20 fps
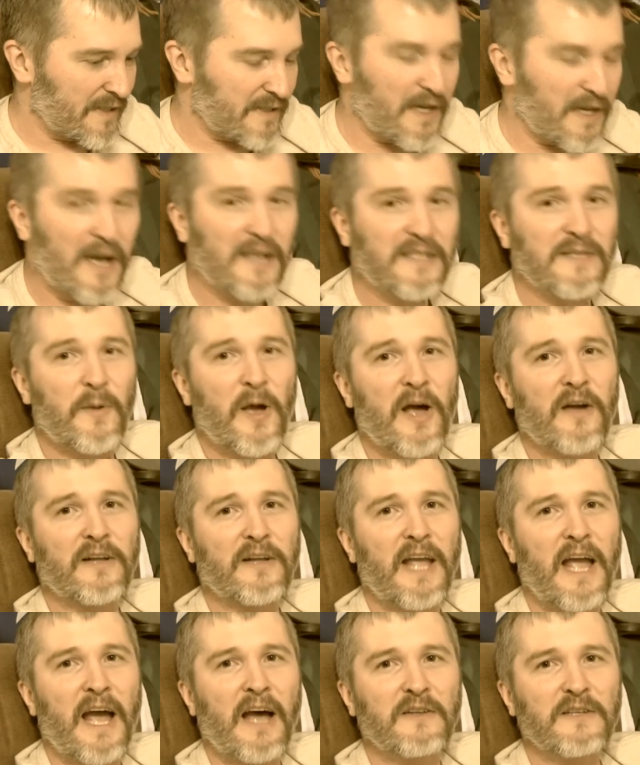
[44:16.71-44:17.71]
Talked
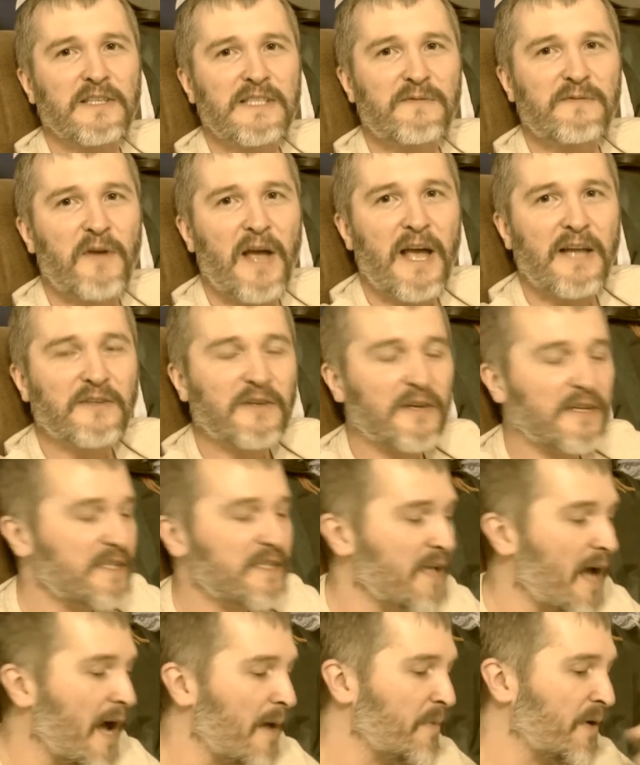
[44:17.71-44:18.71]
about countless
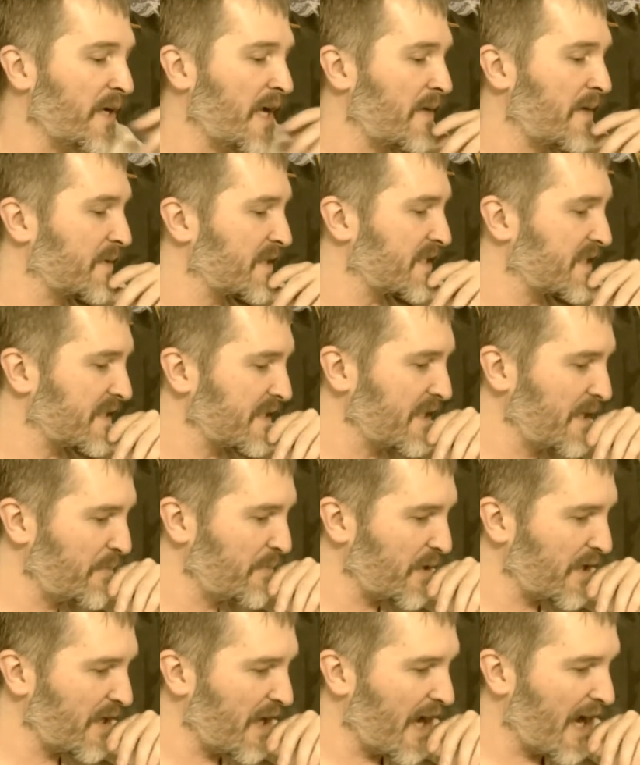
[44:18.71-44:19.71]
veterans not being able to
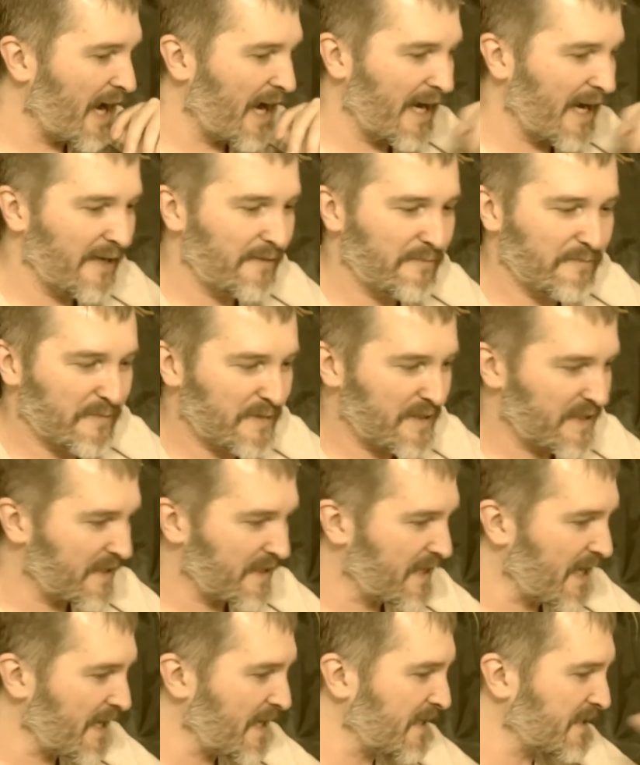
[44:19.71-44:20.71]
sleep at night. I
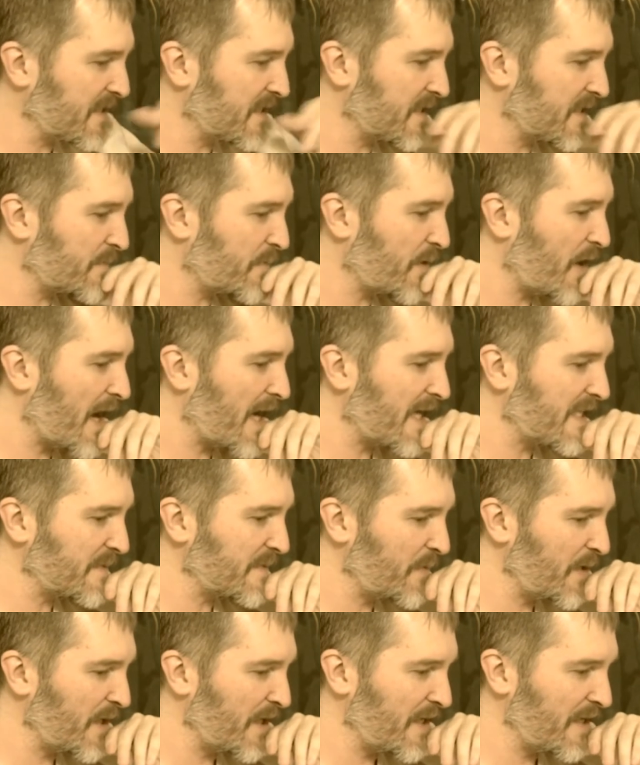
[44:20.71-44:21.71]
said that doesn't
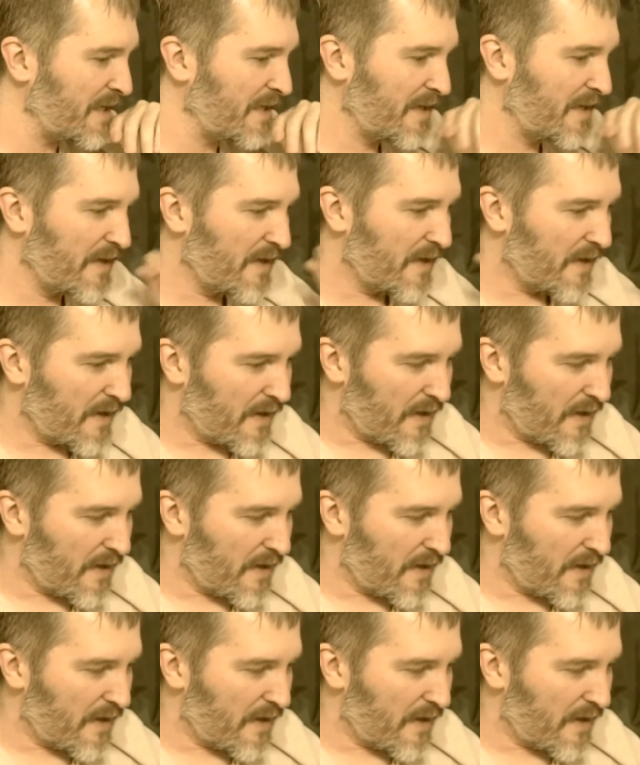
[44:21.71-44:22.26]
surprise me.